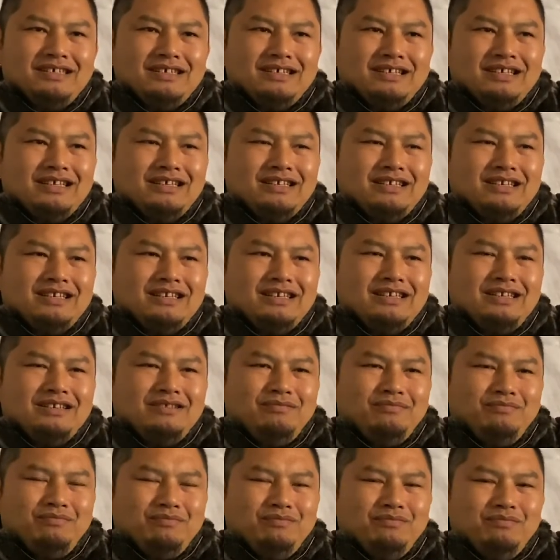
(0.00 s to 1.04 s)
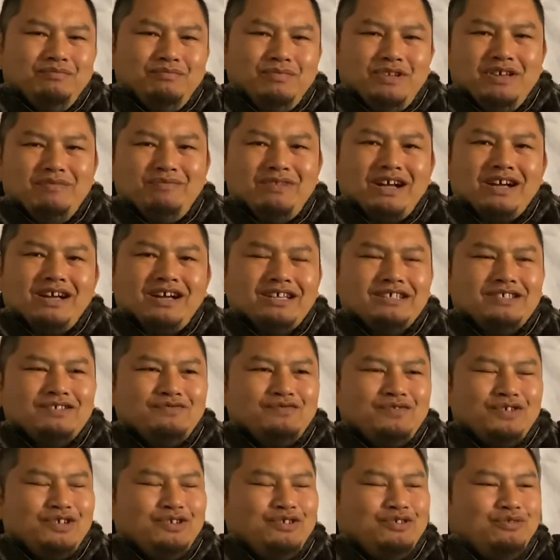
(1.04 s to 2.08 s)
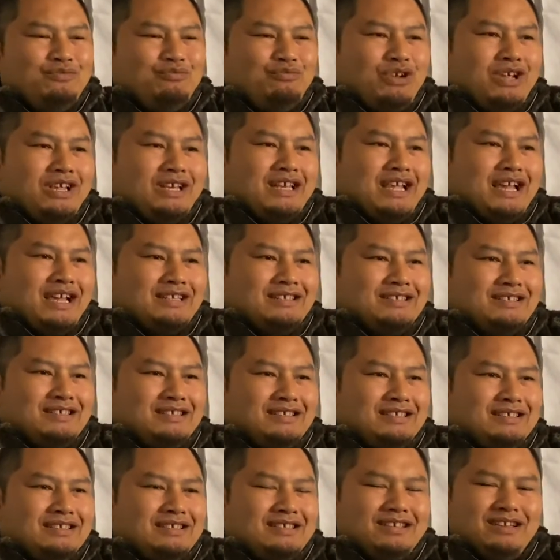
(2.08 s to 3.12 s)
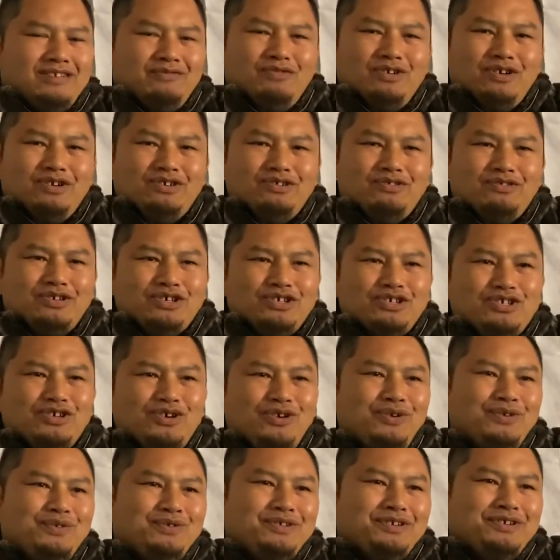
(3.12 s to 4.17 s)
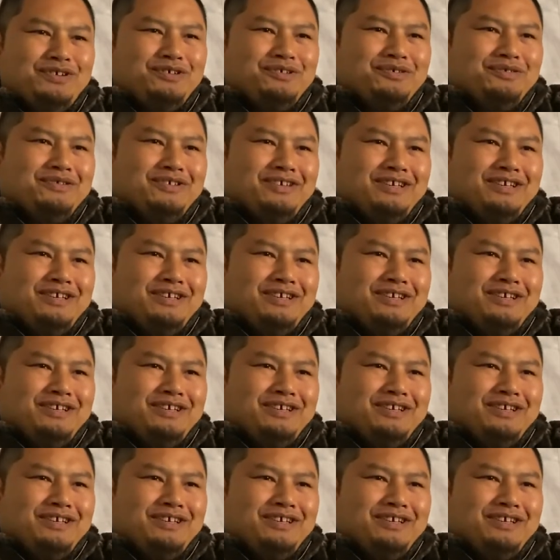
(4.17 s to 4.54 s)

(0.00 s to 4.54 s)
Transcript: and me and my cousins were doing breakdancing, and we were doing a show, you know.